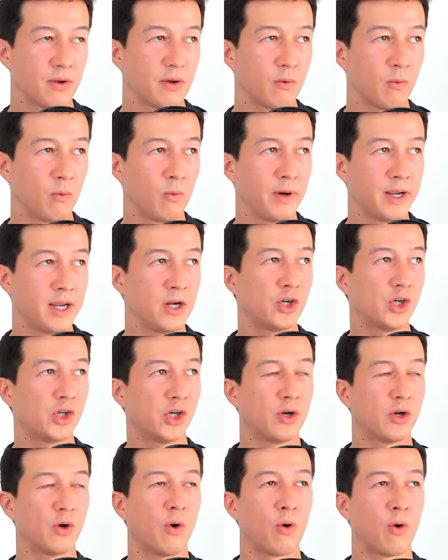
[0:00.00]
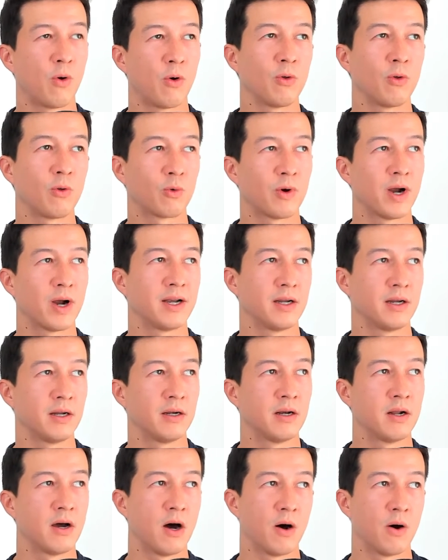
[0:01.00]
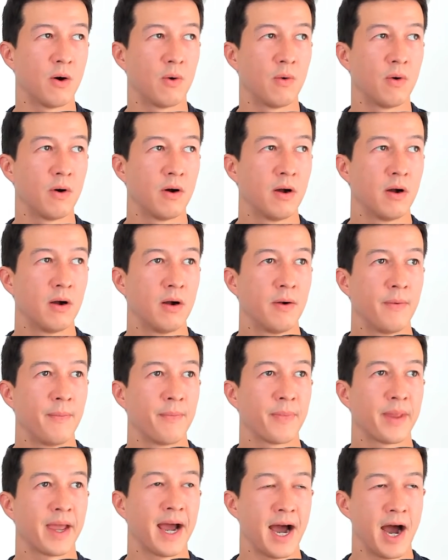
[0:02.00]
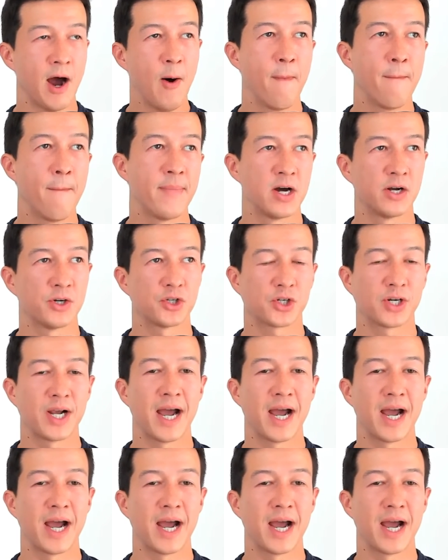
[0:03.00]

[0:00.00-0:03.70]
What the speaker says: we should already know how much